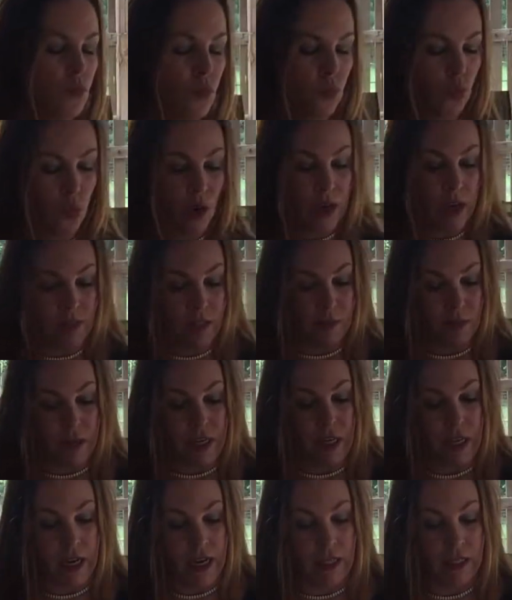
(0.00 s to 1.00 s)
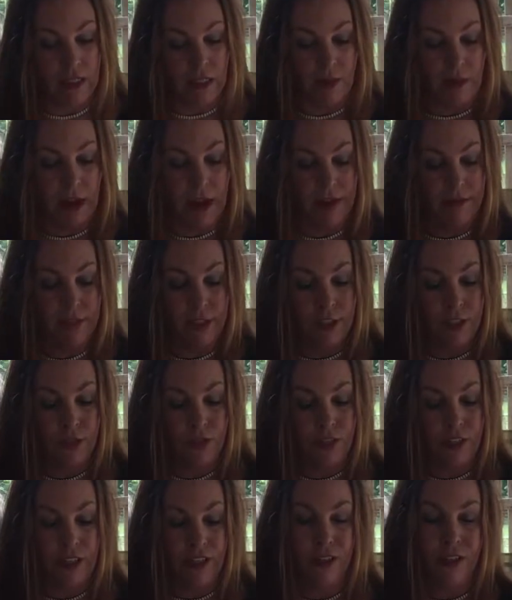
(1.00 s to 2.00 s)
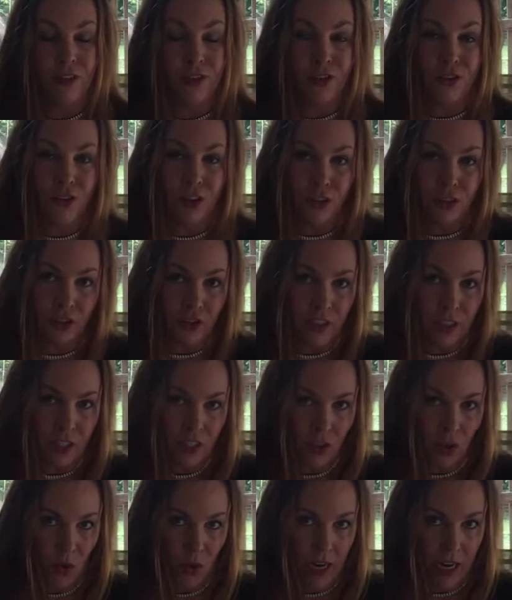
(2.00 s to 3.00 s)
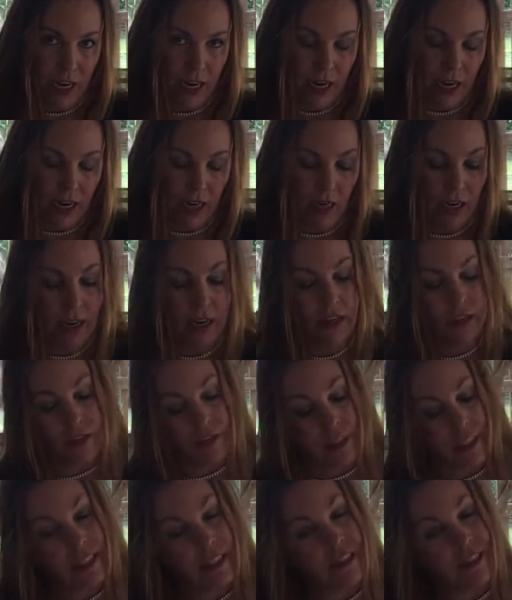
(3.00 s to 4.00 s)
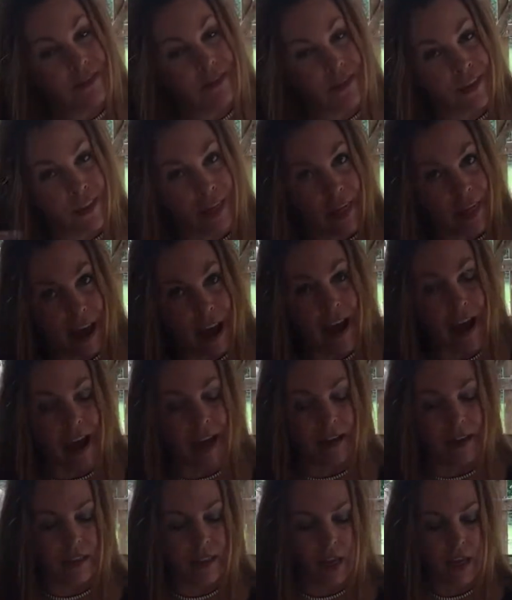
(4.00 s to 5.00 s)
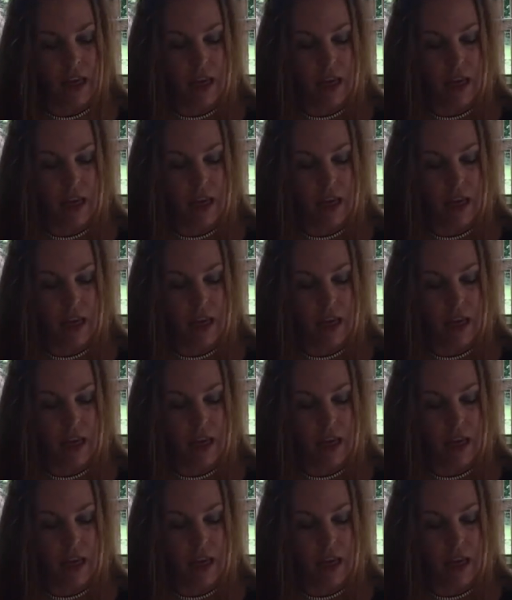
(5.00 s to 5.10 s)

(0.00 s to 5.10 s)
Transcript: was because I'm having to do the grocery store egg, and the reason for that